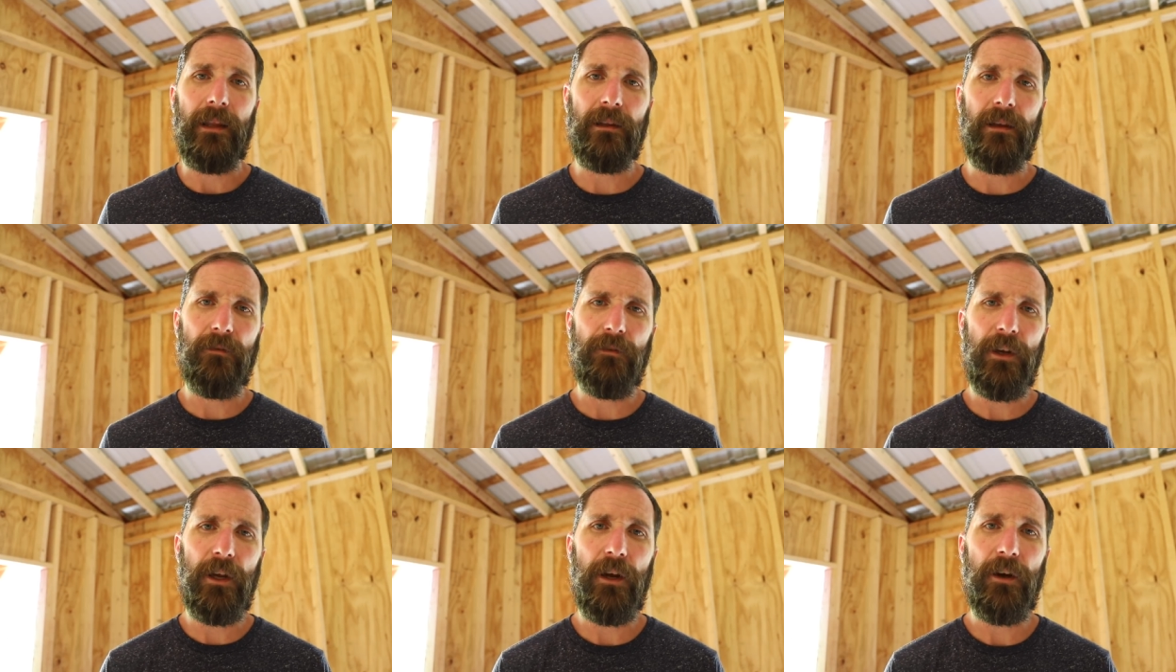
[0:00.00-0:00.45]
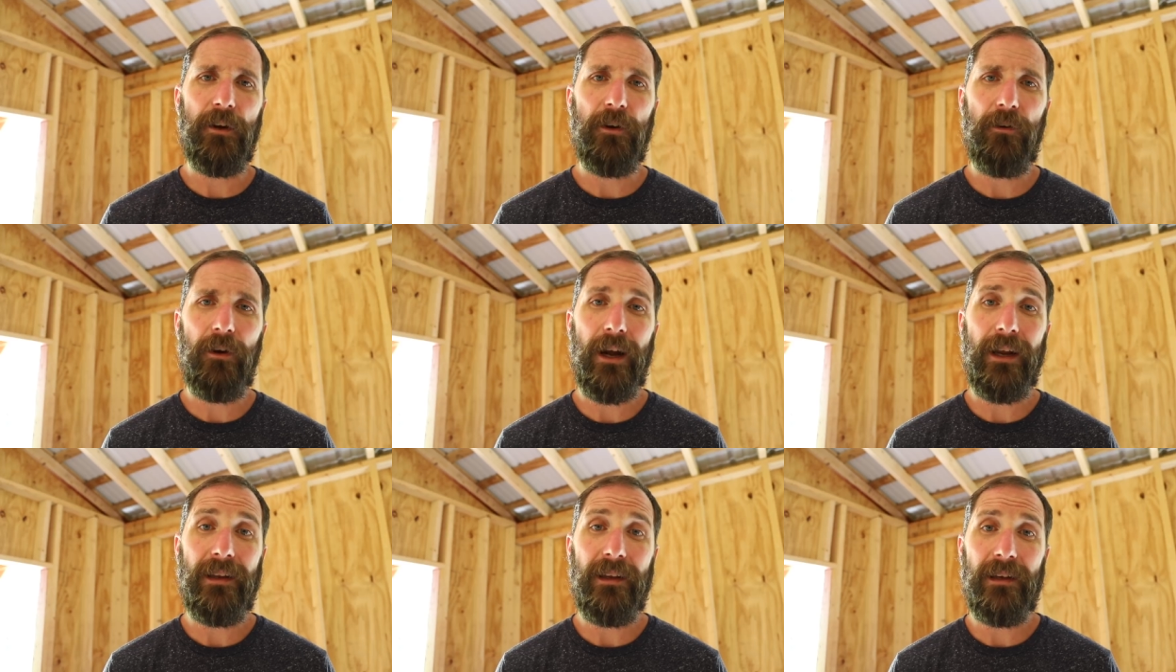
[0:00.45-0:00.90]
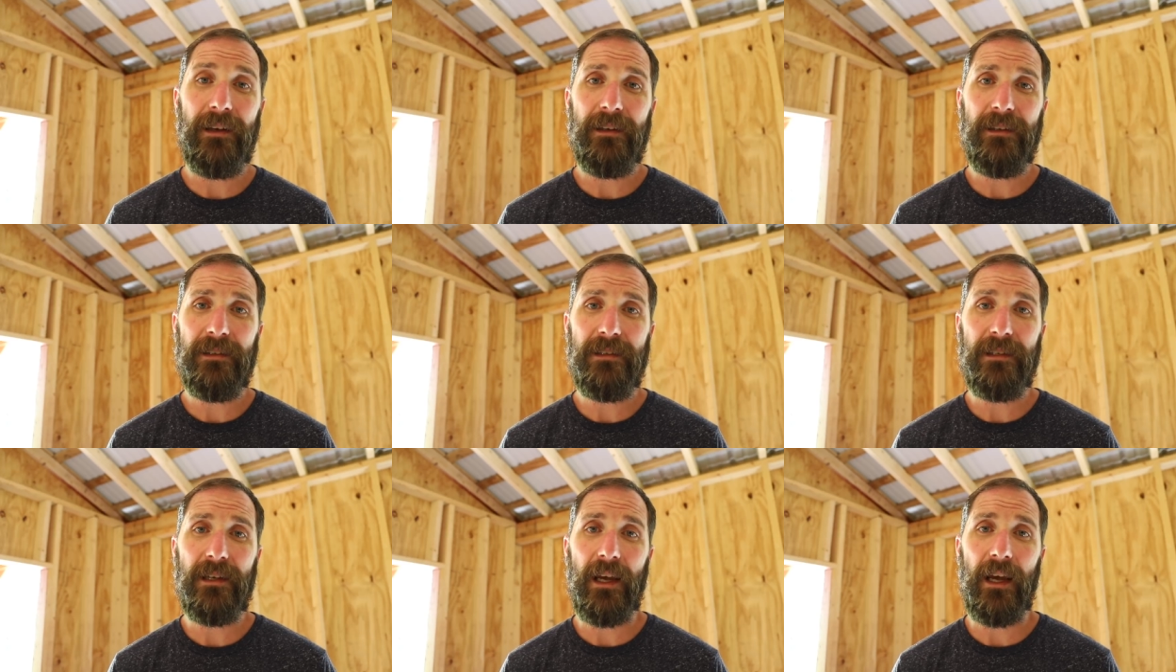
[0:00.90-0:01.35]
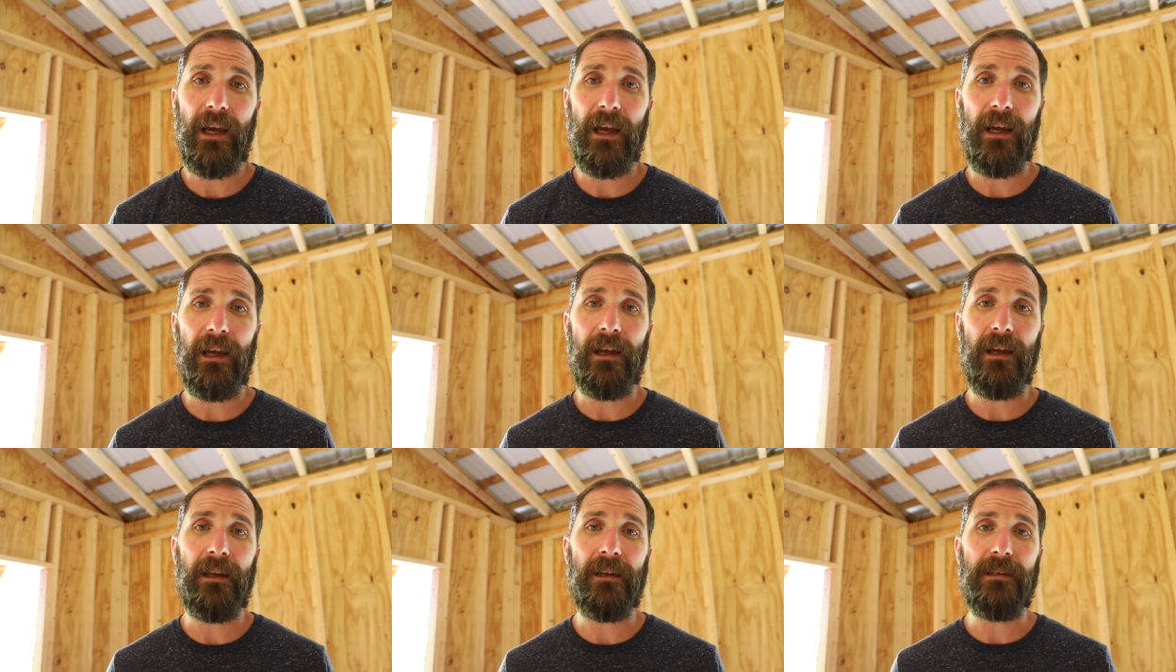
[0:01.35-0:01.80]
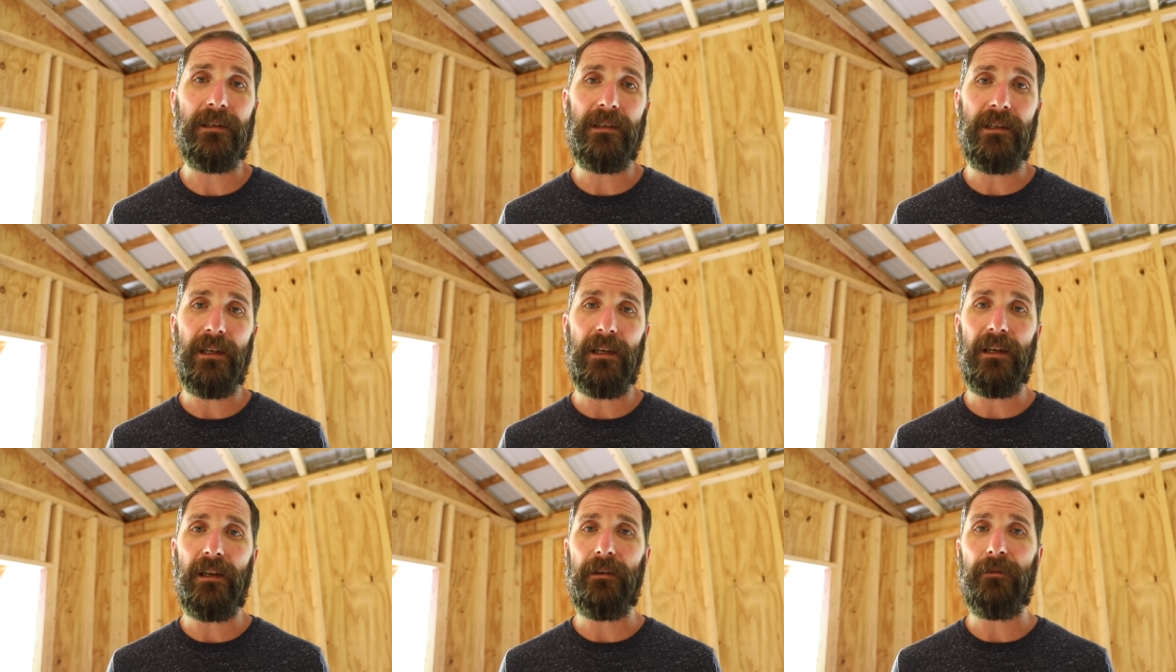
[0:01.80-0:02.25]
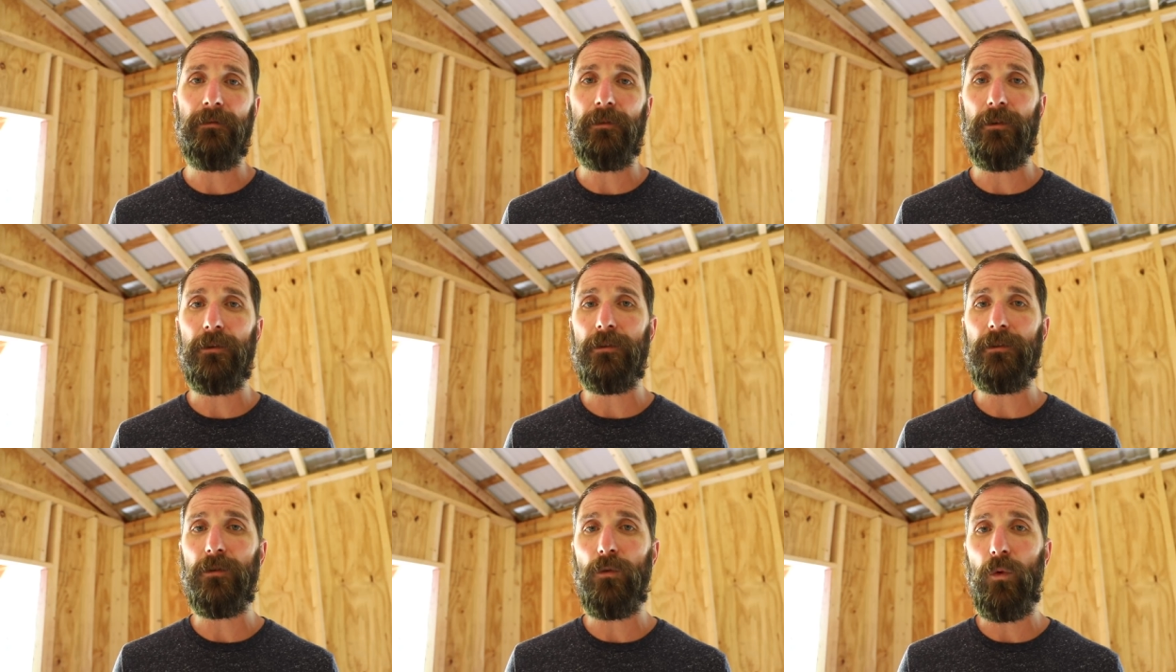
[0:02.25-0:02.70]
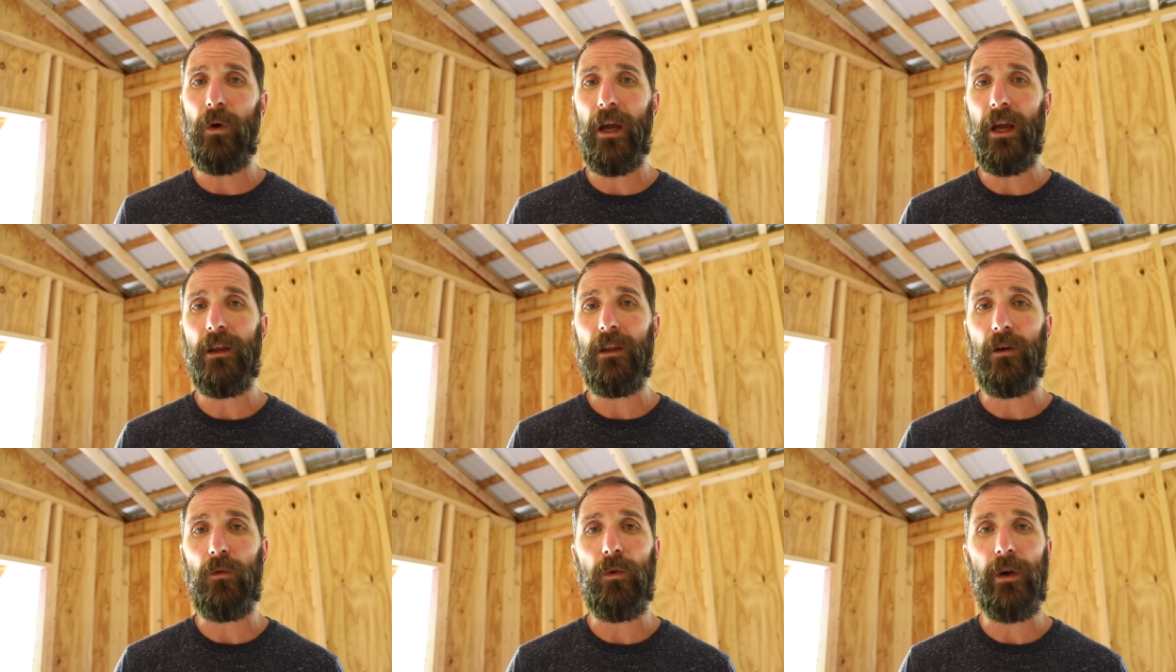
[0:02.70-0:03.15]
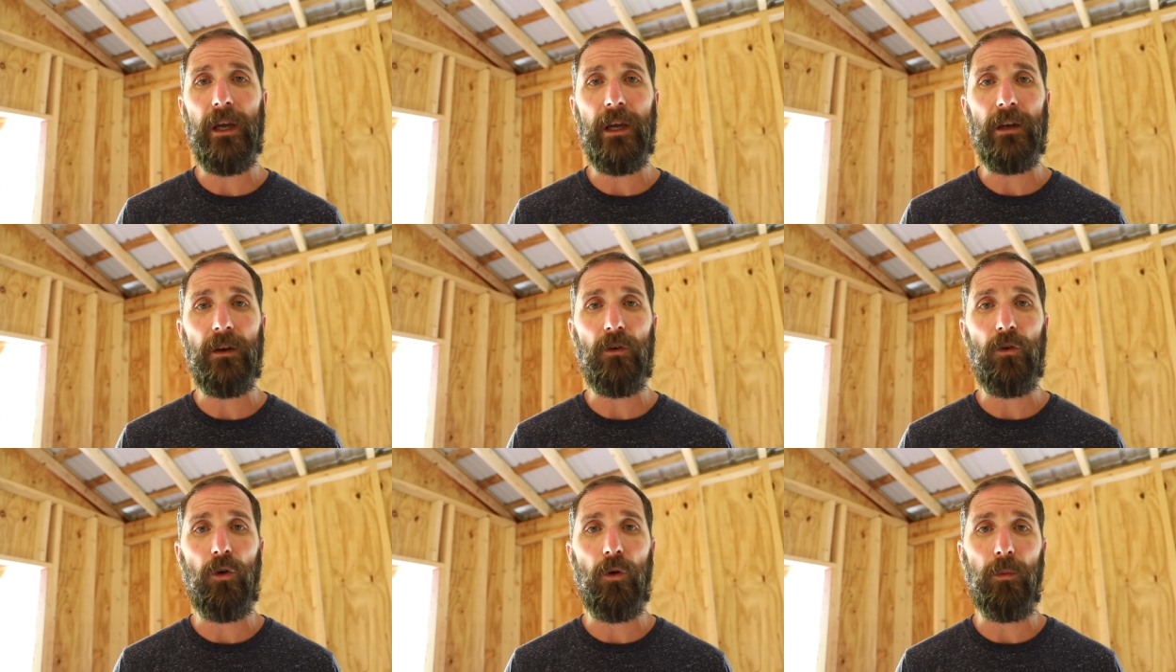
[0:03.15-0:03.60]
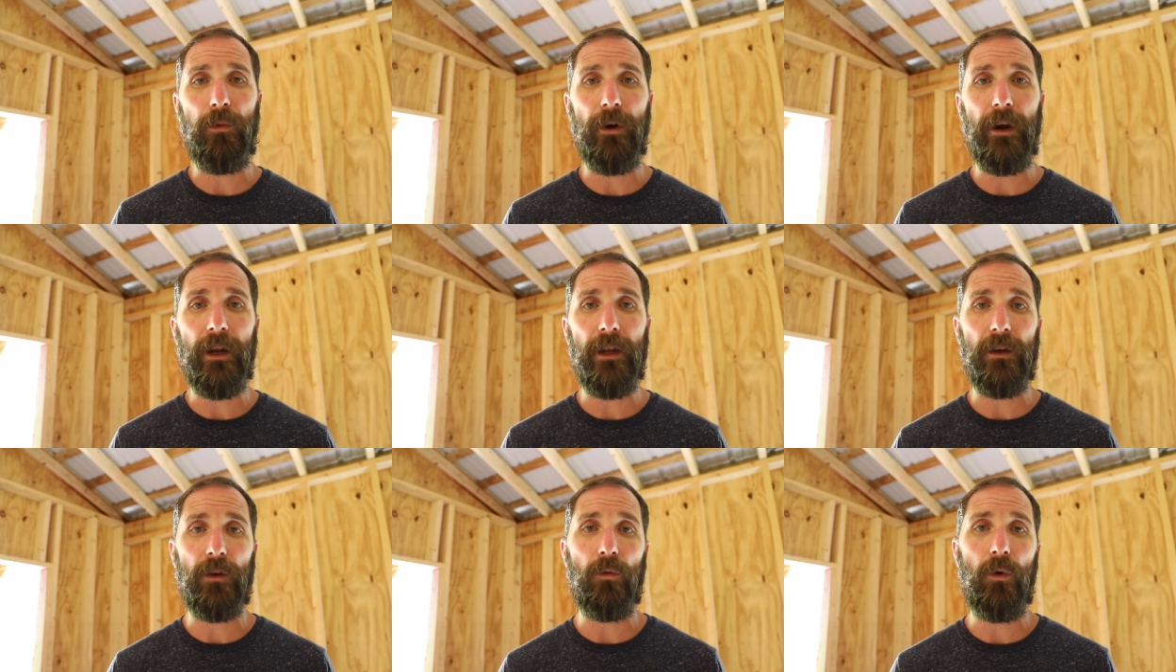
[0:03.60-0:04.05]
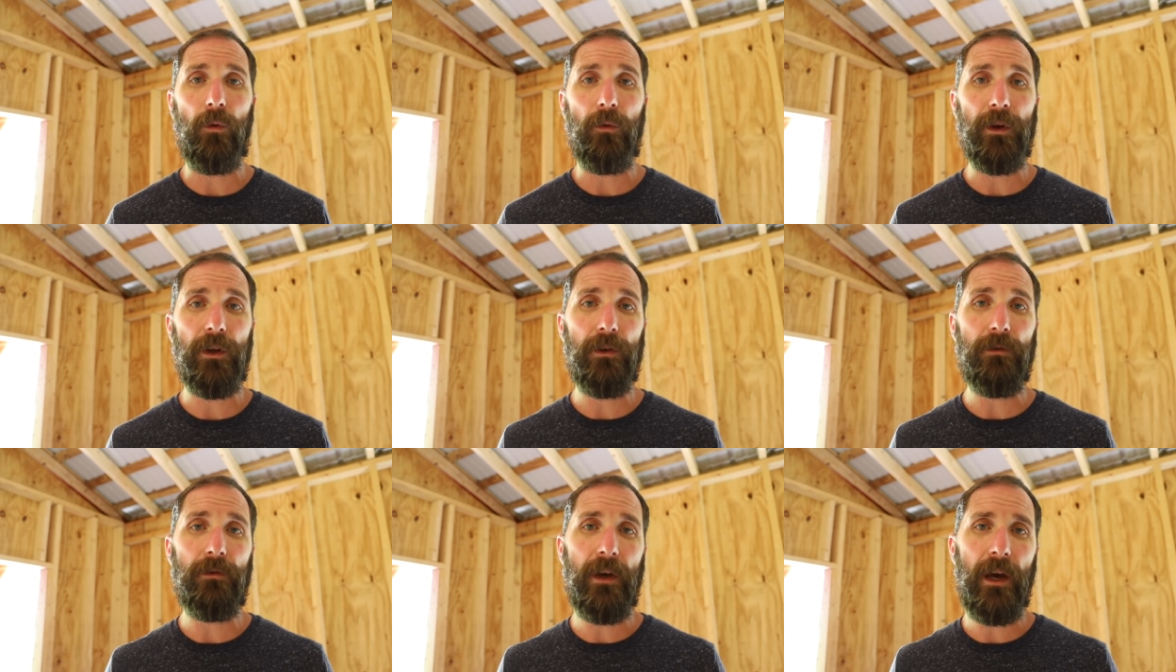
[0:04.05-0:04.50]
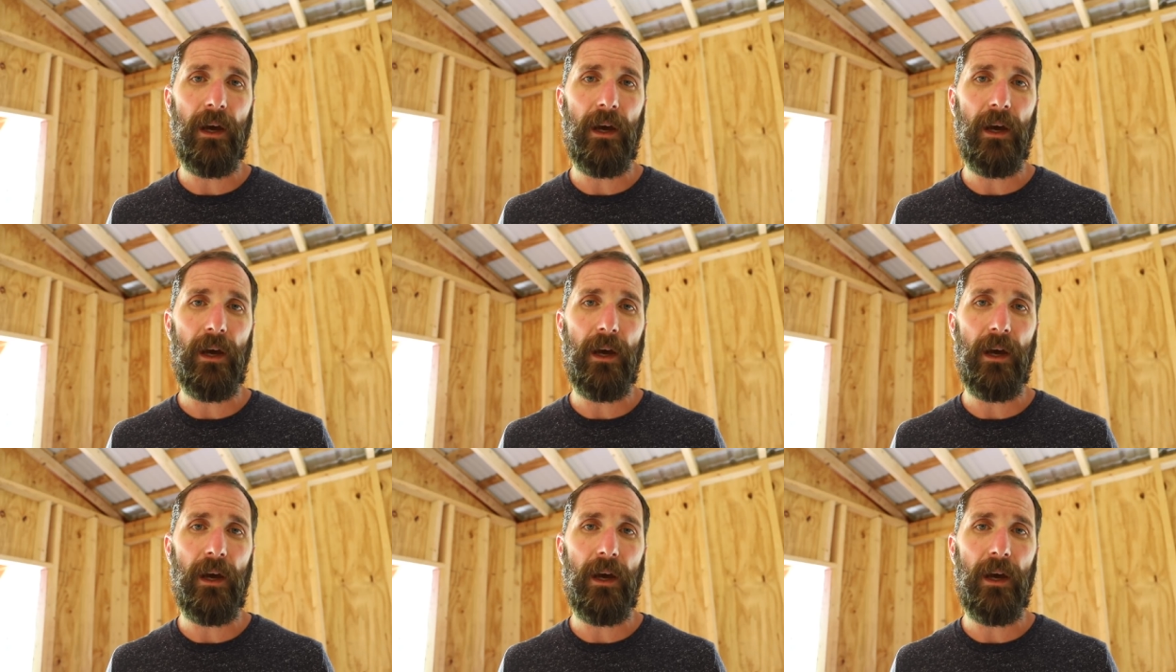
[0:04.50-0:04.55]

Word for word: I'd love to hear your ideas and see if there's a way that we can incorporate it into what we do